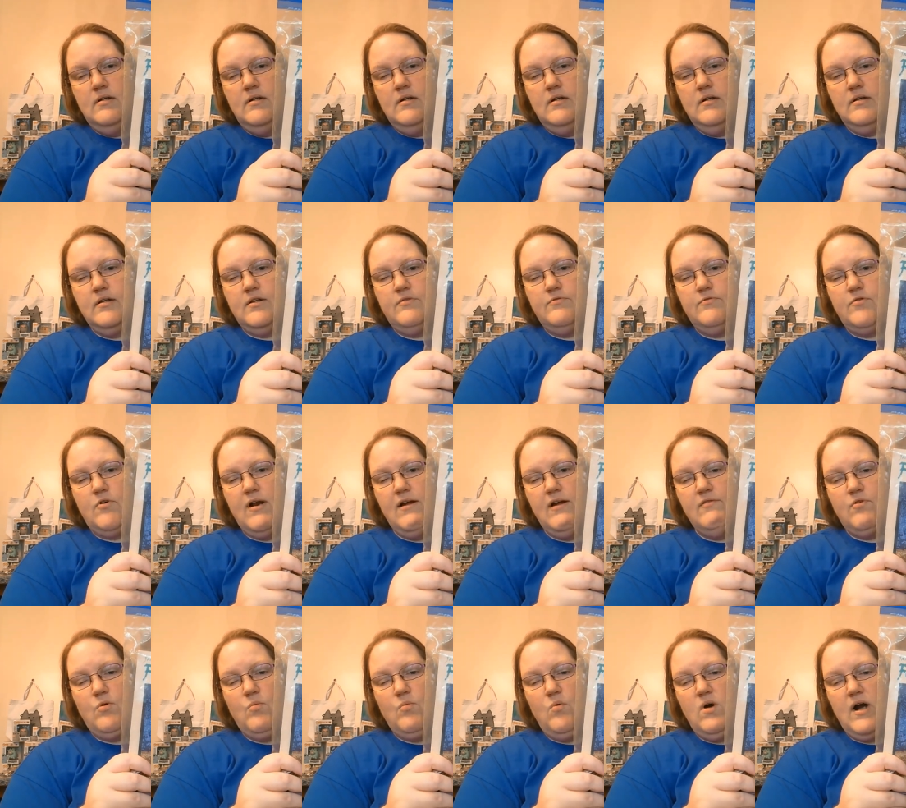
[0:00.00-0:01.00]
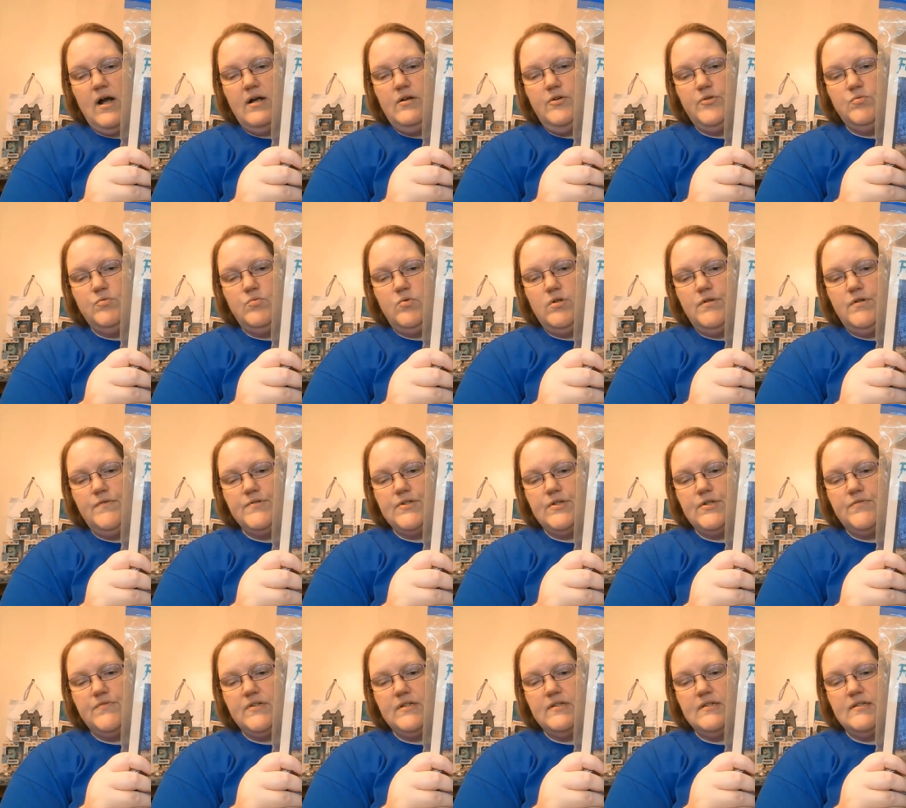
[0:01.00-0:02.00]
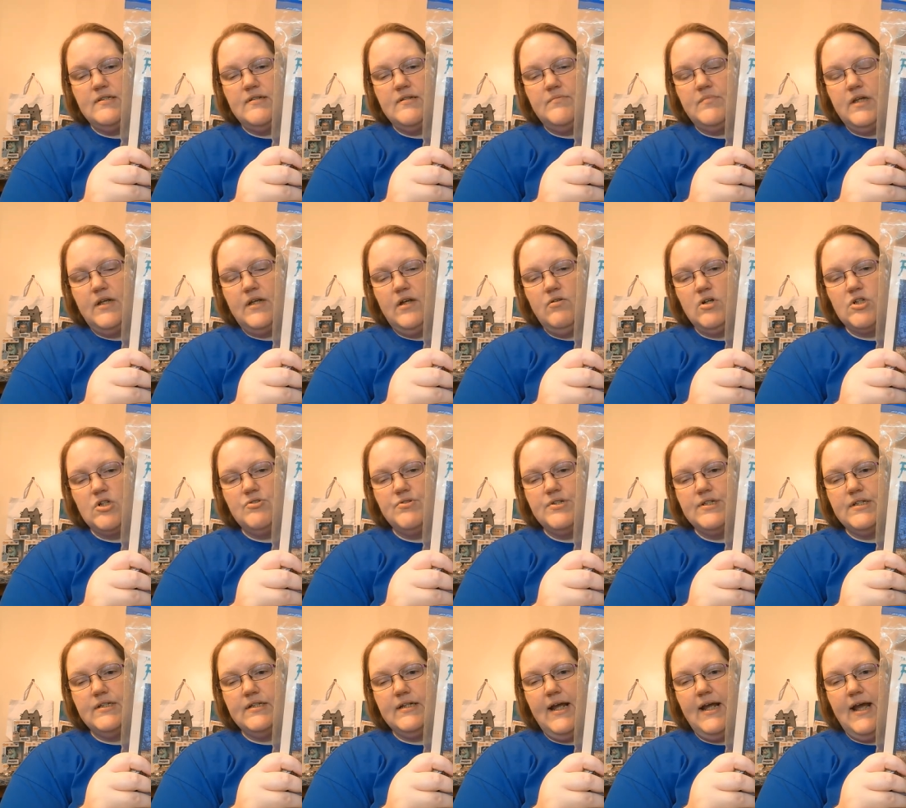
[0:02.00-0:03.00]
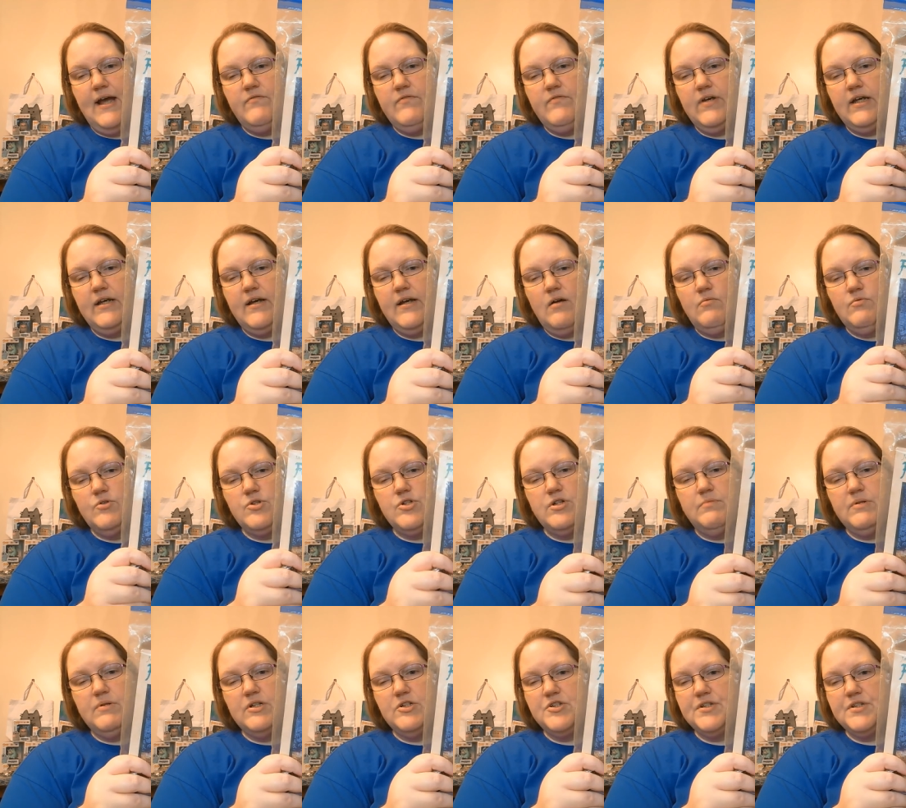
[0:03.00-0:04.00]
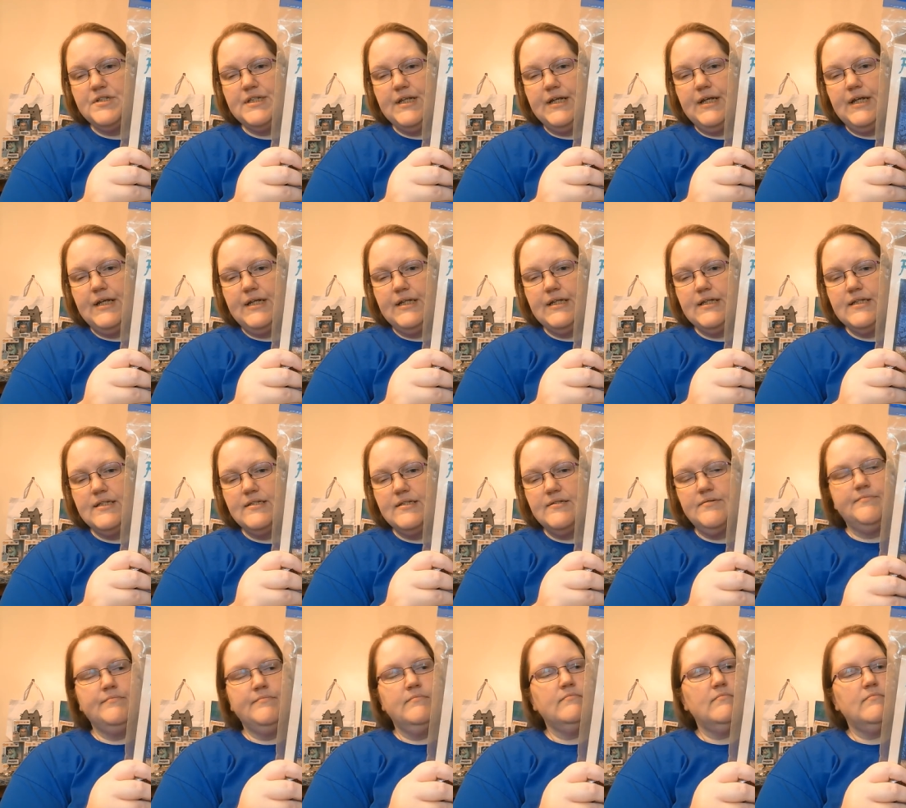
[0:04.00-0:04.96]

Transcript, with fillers: the Forever Wild Wolf. So if this is something you're interested in having, I will ship it just like it is.